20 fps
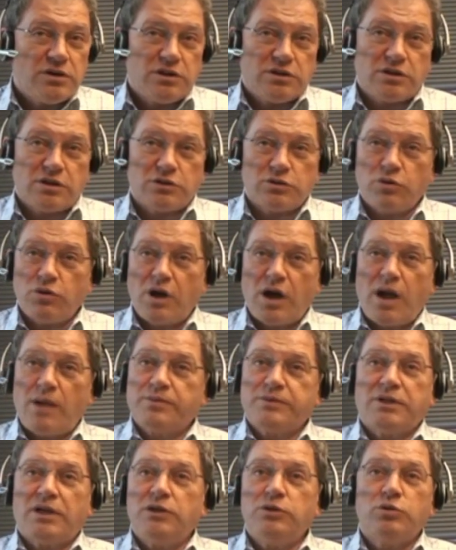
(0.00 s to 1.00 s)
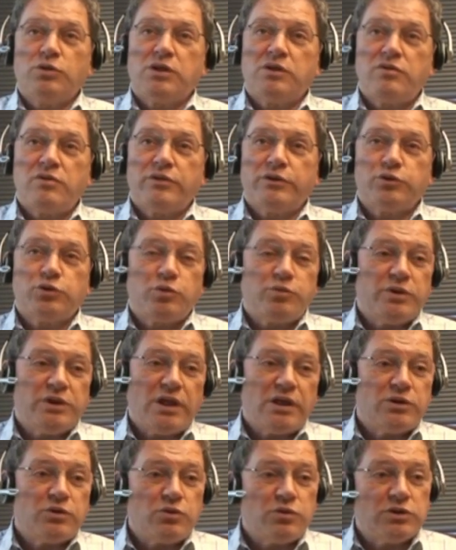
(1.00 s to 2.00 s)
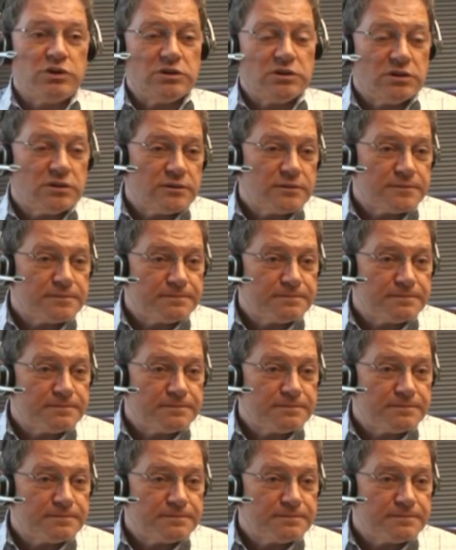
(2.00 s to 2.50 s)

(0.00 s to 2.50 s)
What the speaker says: he says, oh, absolutely, we want to be like Google.